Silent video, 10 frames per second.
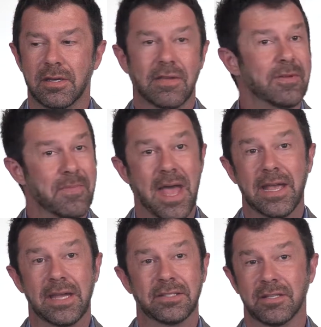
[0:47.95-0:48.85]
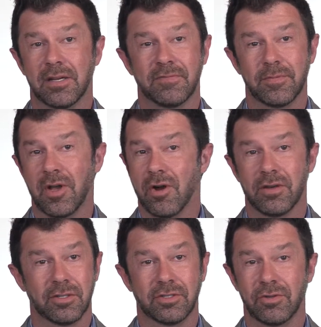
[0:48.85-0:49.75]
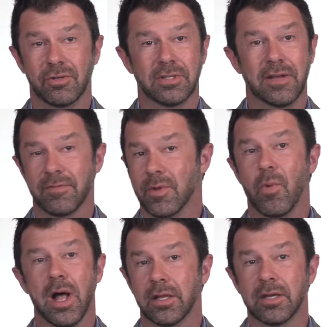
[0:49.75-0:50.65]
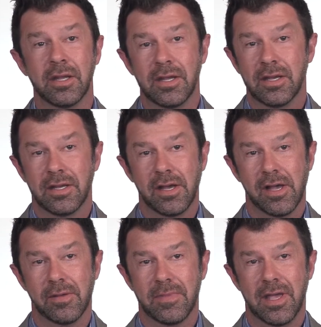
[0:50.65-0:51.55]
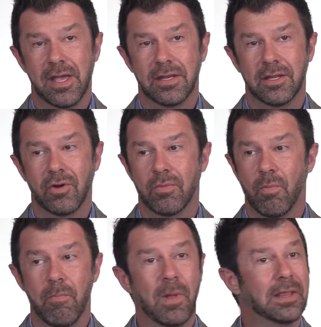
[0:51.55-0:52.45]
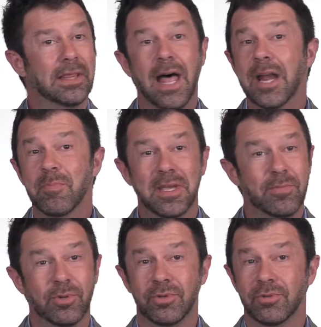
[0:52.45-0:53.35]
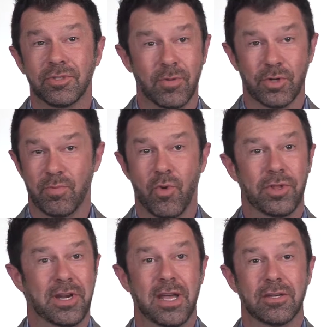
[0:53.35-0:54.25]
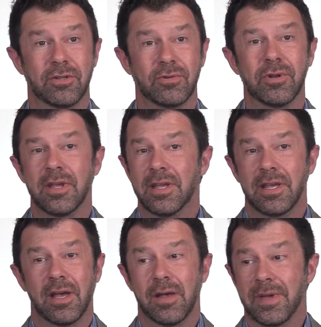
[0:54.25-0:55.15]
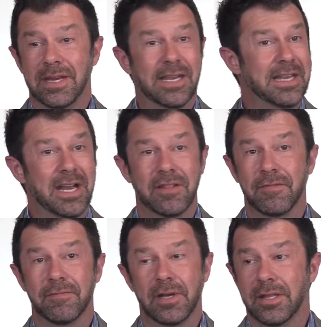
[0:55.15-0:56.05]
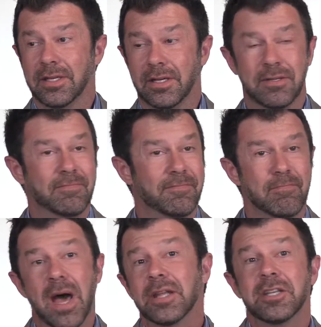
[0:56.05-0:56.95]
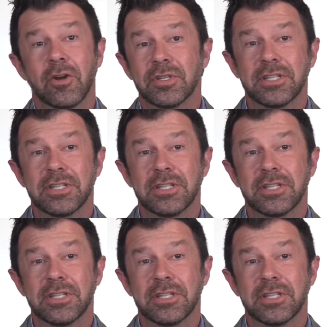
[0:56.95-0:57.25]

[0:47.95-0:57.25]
and giving back has to come from the heart and the soul, not from the wallet. And there are a lot of people who do so much more than I do. And again, not on the monetary